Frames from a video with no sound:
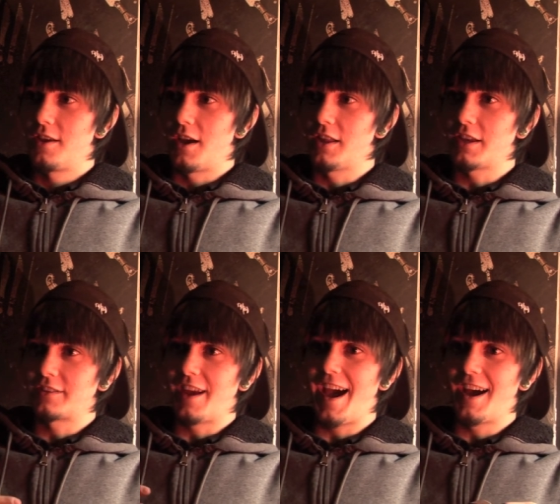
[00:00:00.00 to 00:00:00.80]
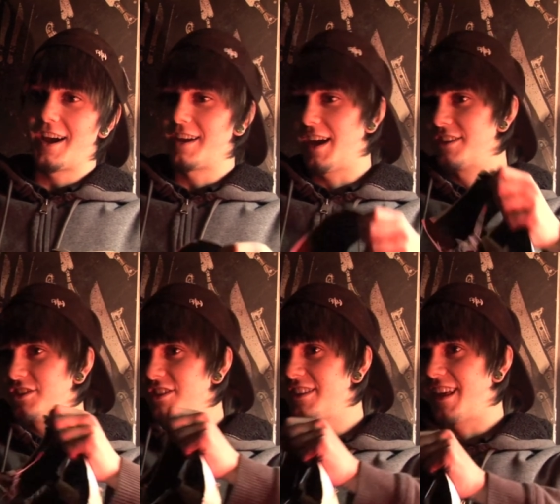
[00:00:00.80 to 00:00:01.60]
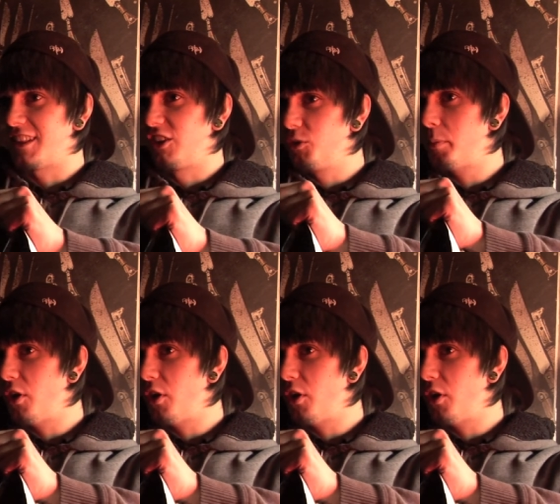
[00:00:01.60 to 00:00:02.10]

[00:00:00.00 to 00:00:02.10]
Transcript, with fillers: I like to, I, I just need that little